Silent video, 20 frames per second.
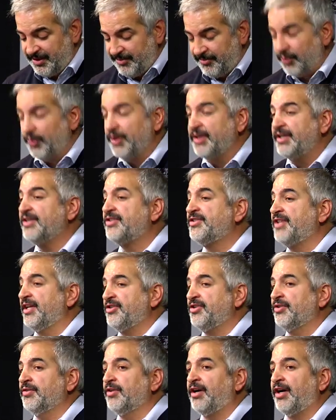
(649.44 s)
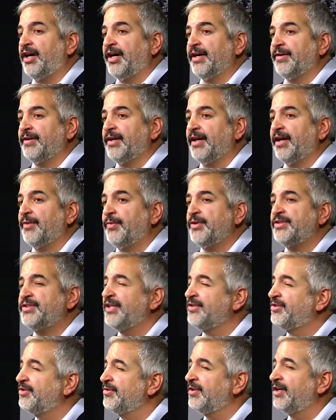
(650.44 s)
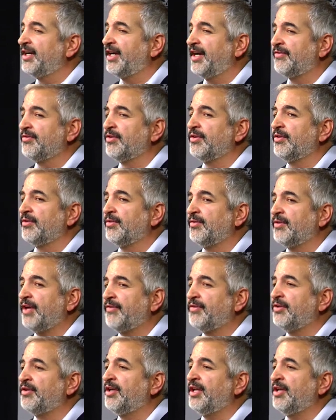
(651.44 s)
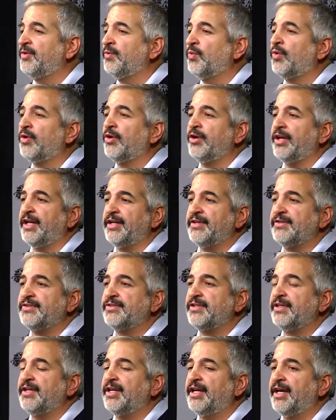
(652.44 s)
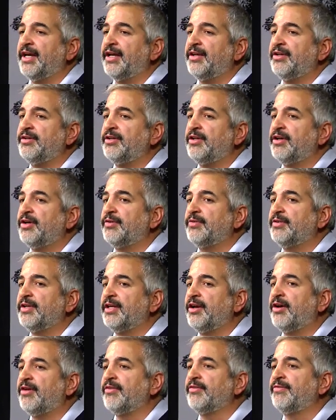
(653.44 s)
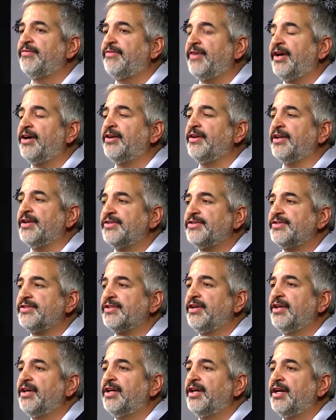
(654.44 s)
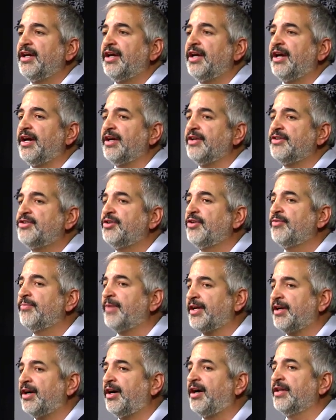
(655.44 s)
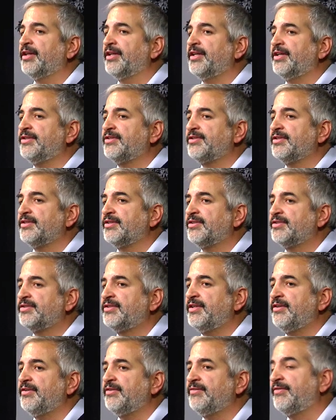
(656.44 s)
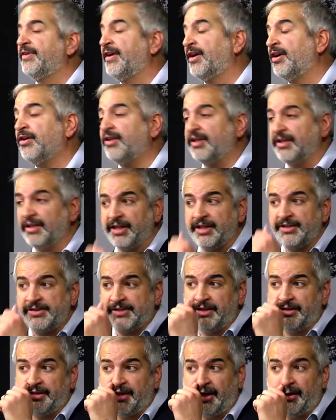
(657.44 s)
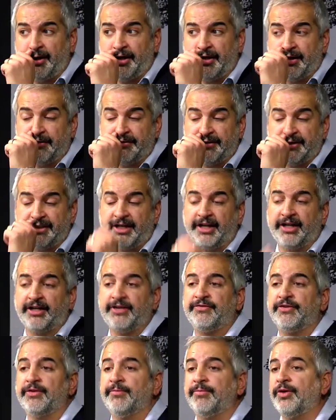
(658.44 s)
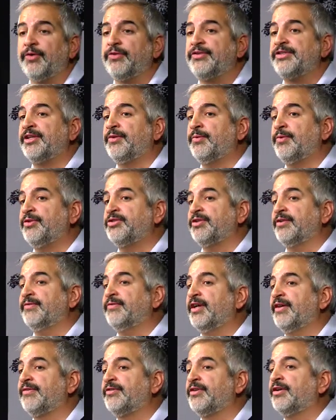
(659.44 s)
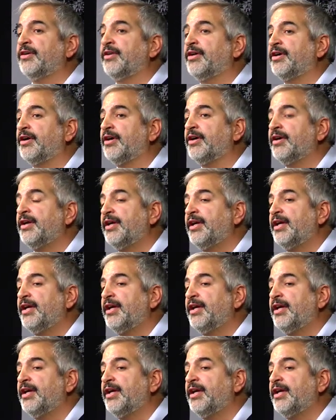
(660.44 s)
But we did stay too long. And we stayed too long after getting warnings. And, in all fairness, two of my colleagues, Steve Farrell and Lindsay Adario, photographer, both said we should have left earlier.